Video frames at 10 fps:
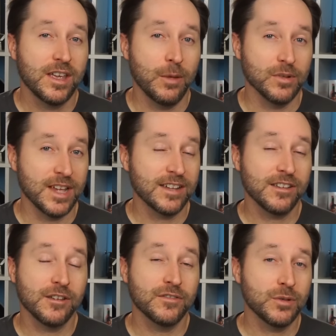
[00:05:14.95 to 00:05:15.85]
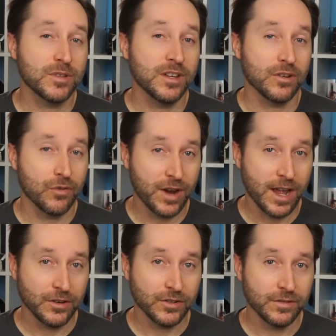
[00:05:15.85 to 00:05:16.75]
and was asking if she was going to
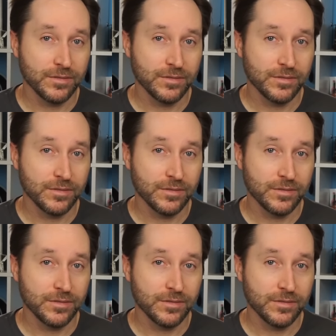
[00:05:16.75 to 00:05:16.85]
crash.